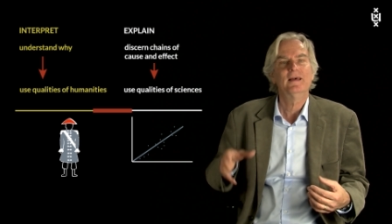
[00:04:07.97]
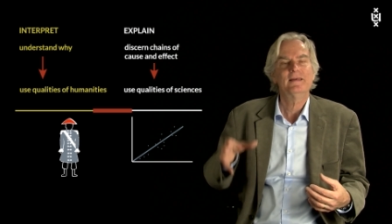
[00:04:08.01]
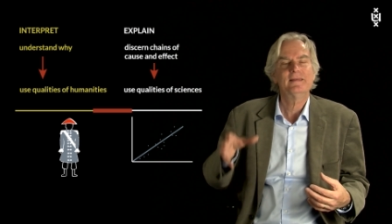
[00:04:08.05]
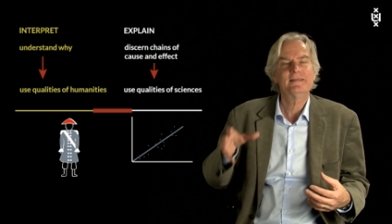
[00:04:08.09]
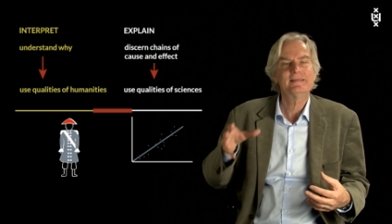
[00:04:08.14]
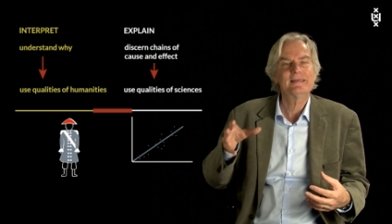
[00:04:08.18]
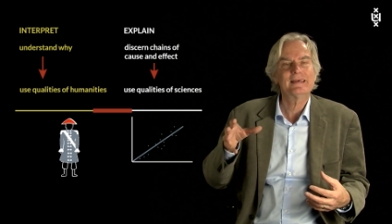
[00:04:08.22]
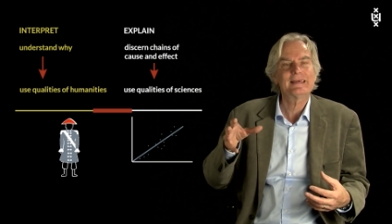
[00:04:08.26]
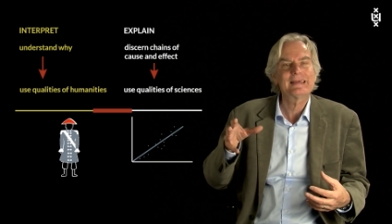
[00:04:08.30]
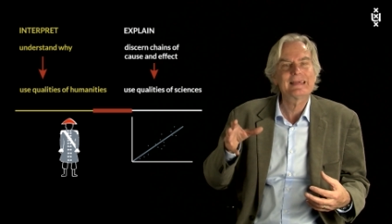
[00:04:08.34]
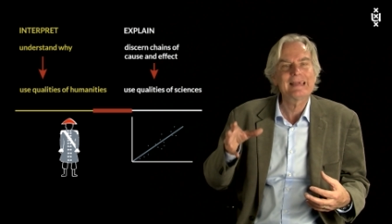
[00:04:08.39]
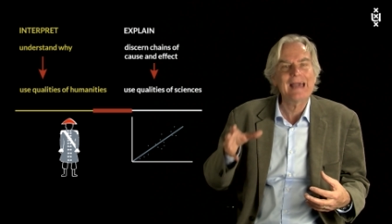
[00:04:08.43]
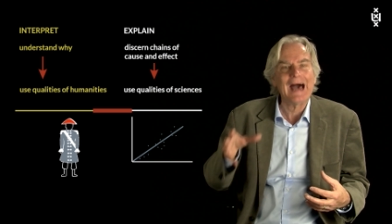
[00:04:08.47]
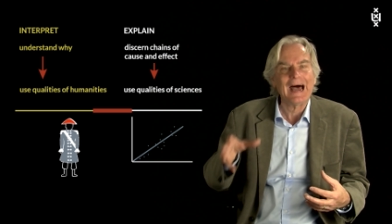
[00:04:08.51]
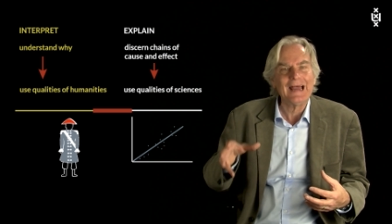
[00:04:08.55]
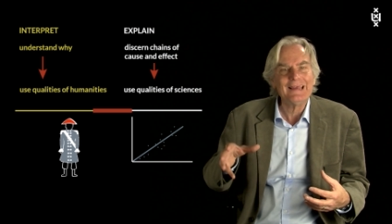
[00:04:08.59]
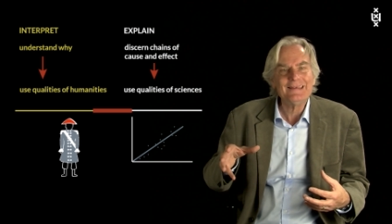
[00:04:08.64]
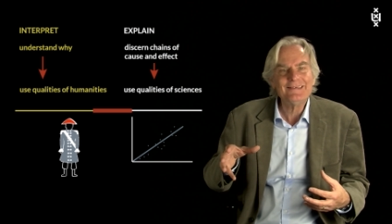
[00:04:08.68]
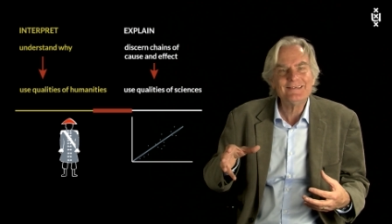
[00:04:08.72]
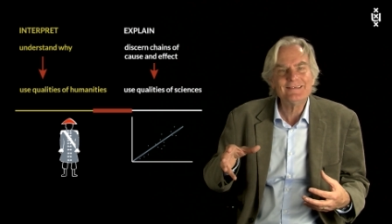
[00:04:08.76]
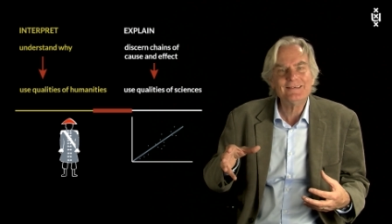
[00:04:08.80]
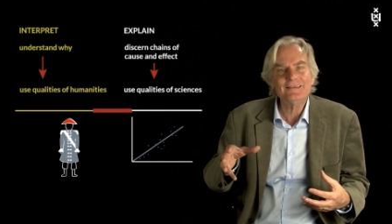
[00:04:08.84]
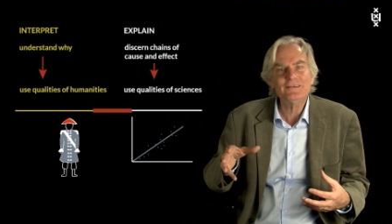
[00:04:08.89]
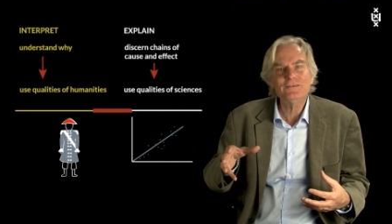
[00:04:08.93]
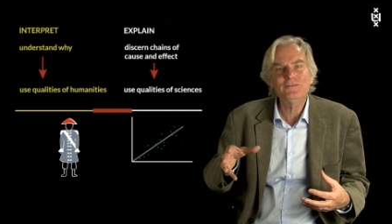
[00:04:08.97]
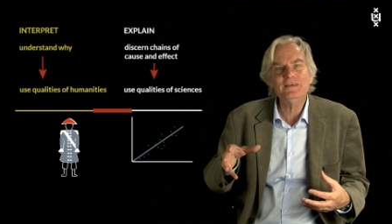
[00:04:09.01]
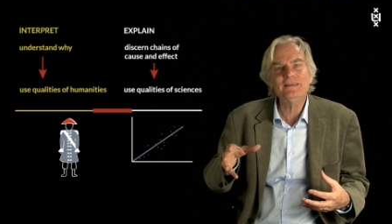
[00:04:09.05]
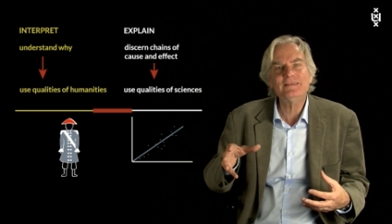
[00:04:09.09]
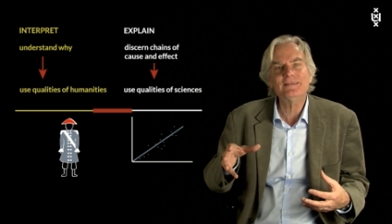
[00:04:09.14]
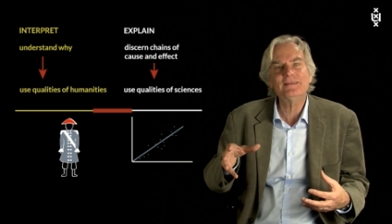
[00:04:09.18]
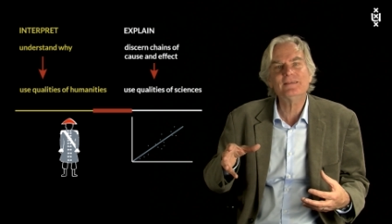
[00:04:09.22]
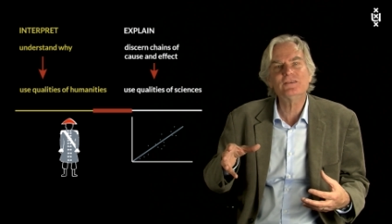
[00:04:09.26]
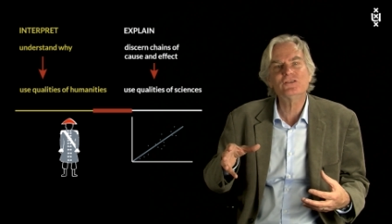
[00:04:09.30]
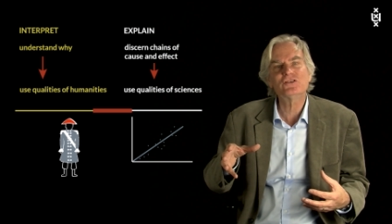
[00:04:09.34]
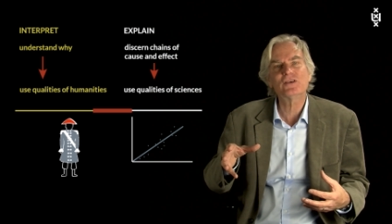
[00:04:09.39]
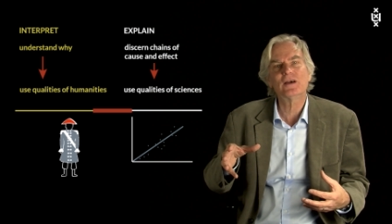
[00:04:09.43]
the
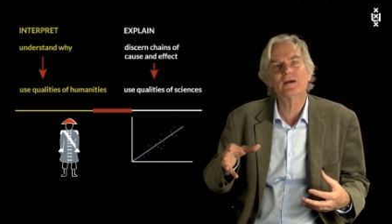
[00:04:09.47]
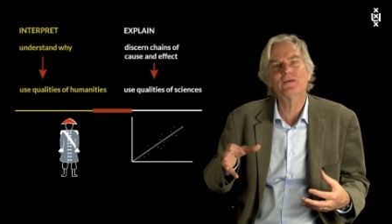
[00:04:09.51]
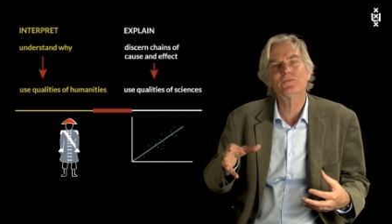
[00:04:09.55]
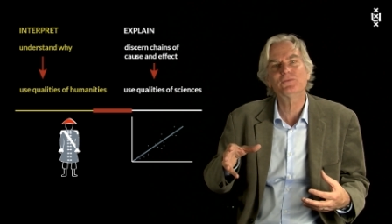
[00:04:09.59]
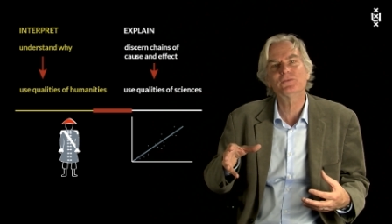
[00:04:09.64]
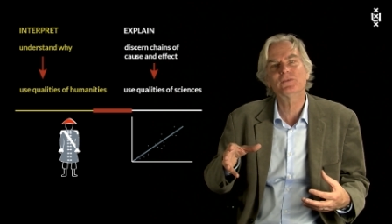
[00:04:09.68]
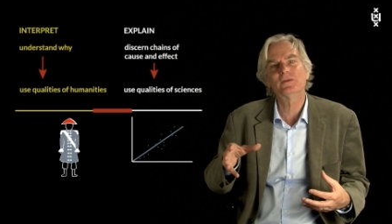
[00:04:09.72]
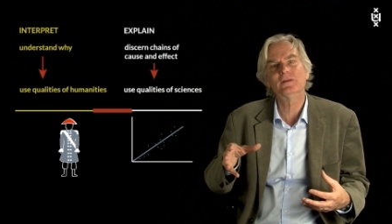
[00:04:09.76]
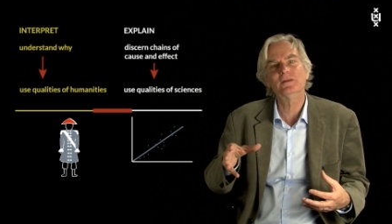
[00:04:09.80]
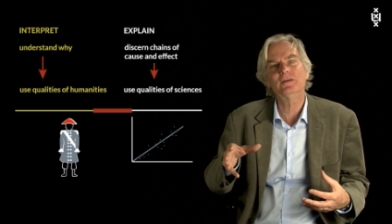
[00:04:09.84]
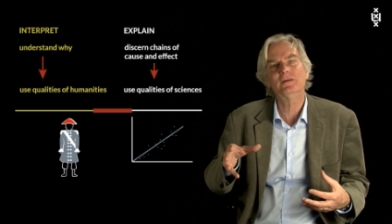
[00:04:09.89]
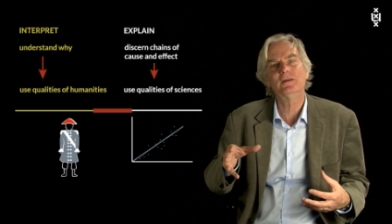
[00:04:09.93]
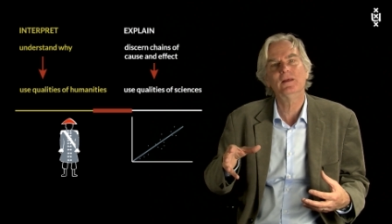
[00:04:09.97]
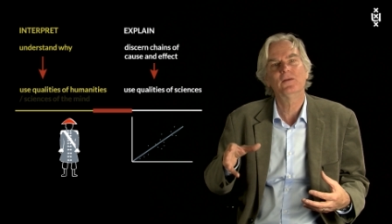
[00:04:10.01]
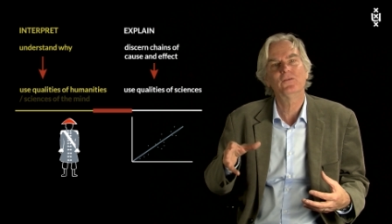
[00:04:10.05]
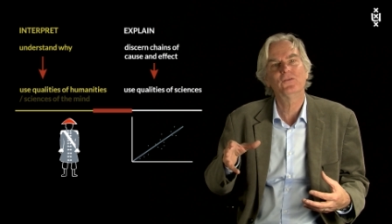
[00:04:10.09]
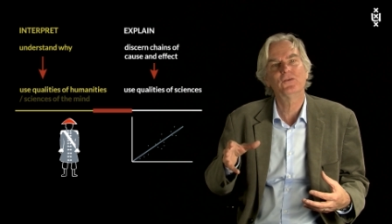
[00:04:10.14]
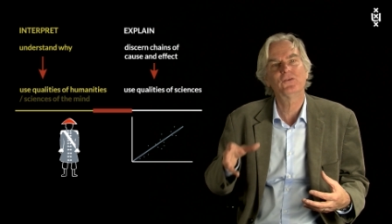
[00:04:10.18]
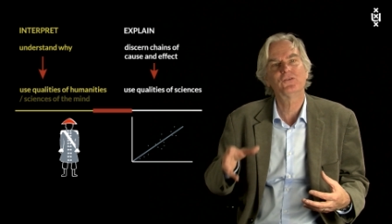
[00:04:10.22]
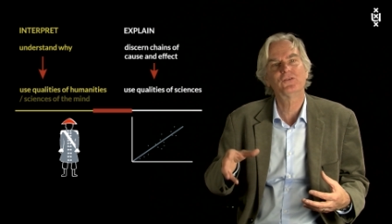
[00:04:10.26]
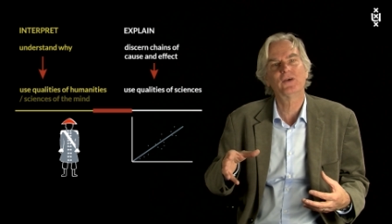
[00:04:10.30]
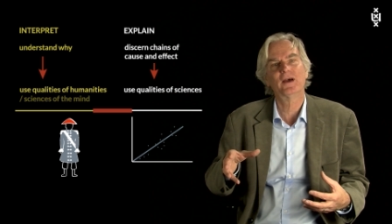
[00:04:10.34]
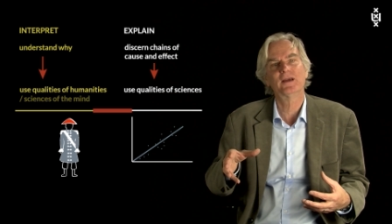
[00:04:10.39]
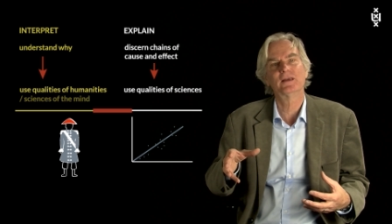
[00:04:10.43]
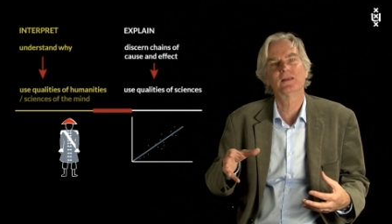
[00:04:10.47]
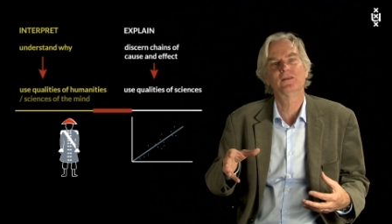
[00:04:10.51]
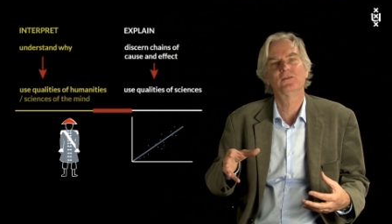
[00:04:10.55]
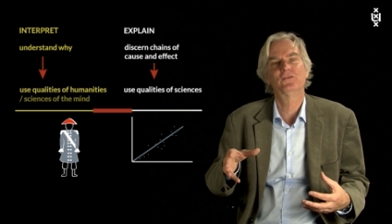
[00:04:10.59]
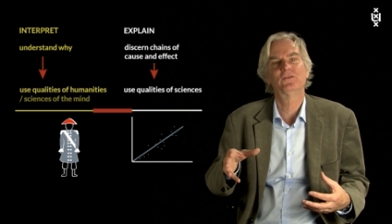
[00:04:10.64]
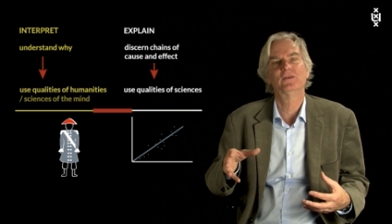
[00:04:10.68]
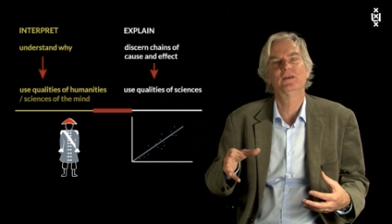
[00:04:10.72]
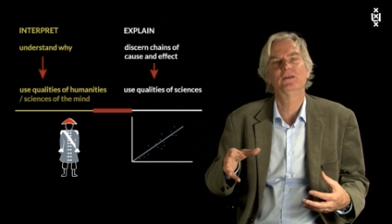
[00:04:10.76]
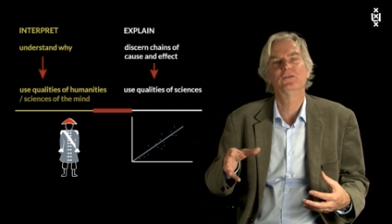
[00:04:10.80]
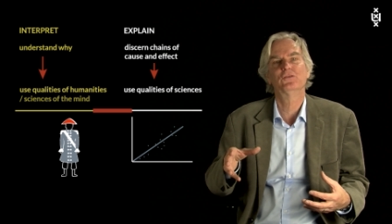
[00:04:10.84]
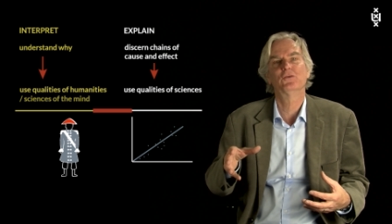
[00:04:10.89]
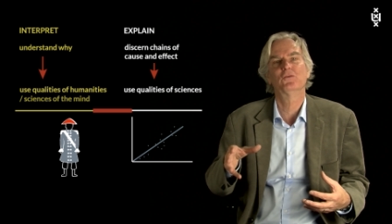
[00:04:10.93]
Geisteswissenschaften, the
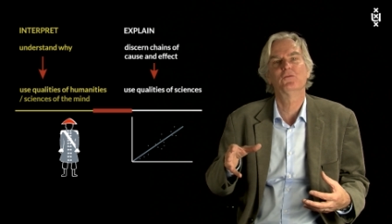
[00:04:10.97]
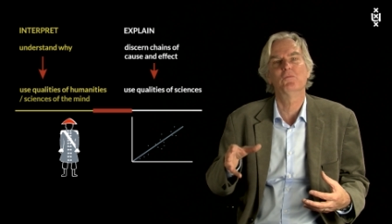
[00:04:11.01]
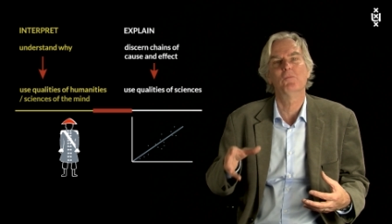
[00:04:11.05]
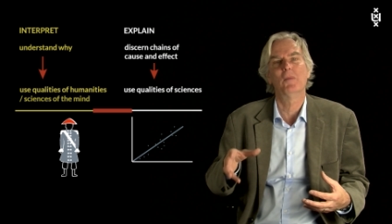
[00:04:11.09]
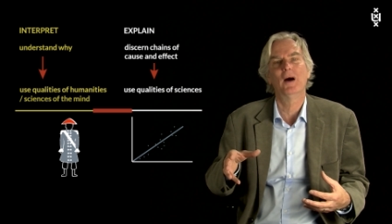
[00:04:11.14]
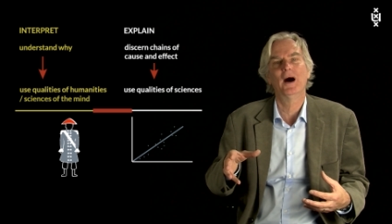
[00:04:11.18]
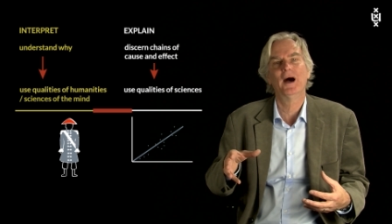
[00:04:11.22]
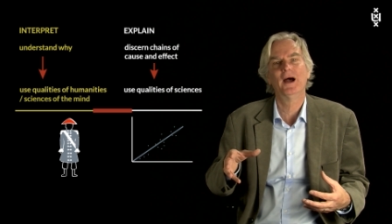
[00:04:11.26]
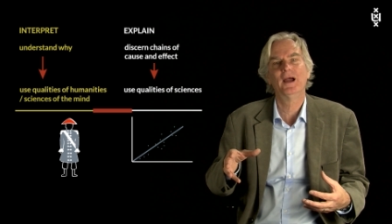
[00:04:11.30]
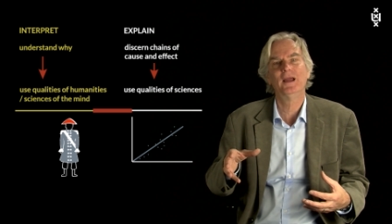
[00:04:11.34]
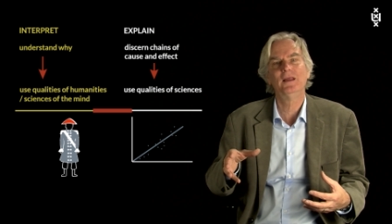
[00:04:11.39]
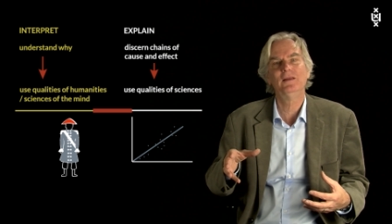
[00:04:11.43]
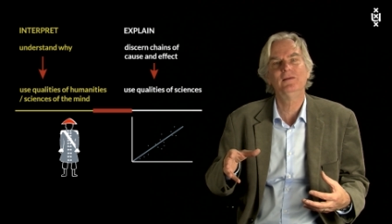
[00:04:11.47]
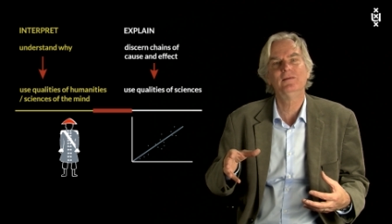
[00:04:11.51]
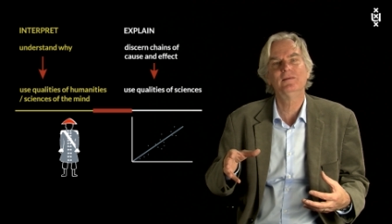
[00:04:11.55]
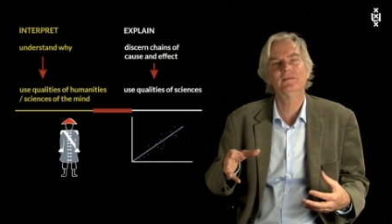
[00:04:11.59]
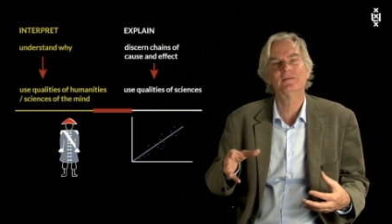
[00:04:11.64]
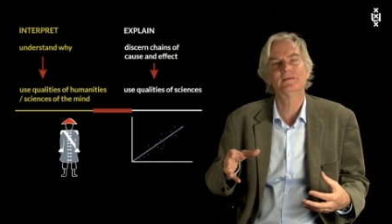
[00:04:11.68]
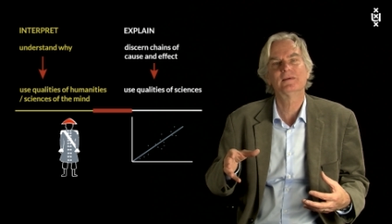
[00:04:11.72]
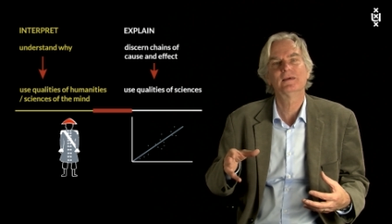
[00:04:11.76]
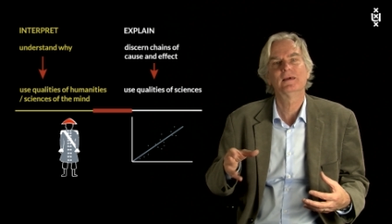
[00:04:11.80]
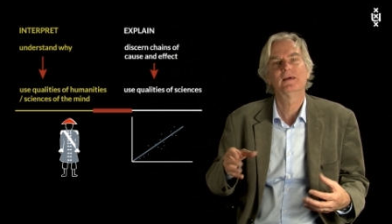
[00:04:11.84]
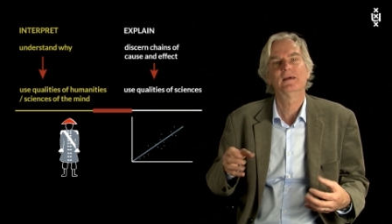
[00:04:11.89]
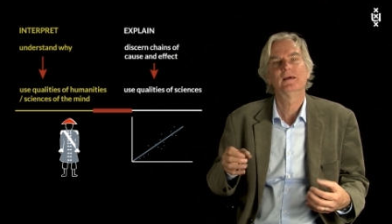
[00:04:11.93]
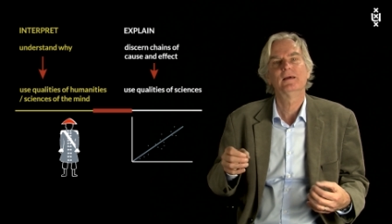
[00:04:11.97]
sciences of mind,